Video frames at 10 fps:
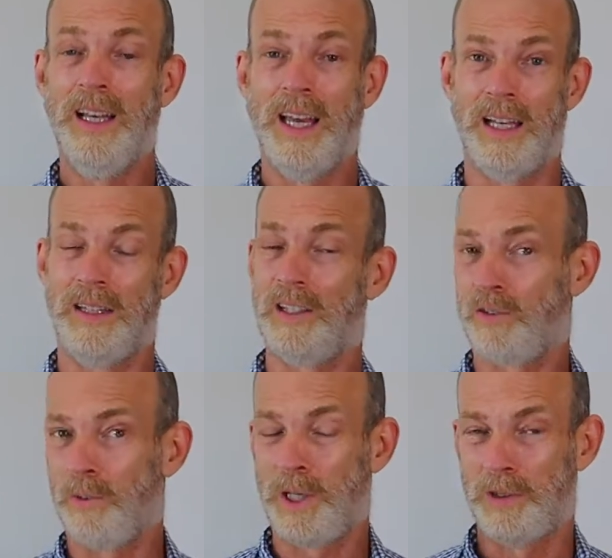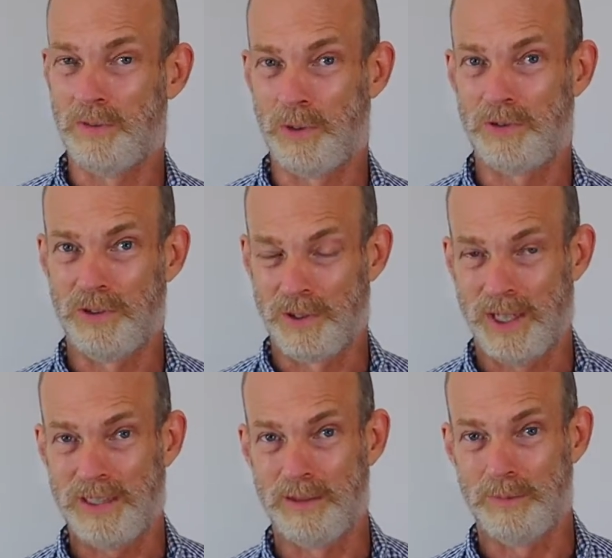And that's the way your voice in your
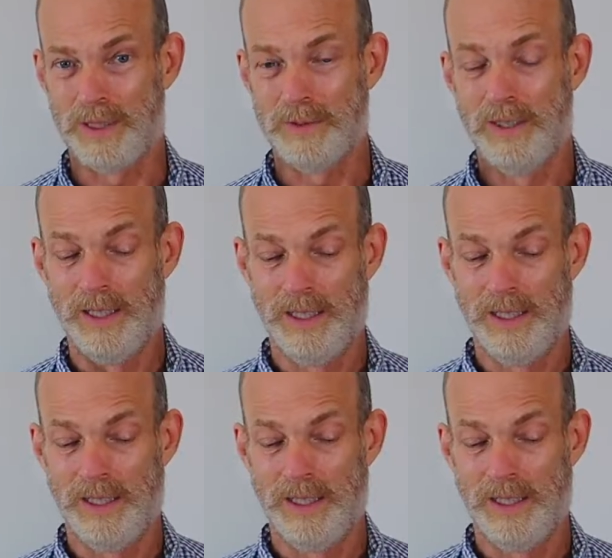head can be.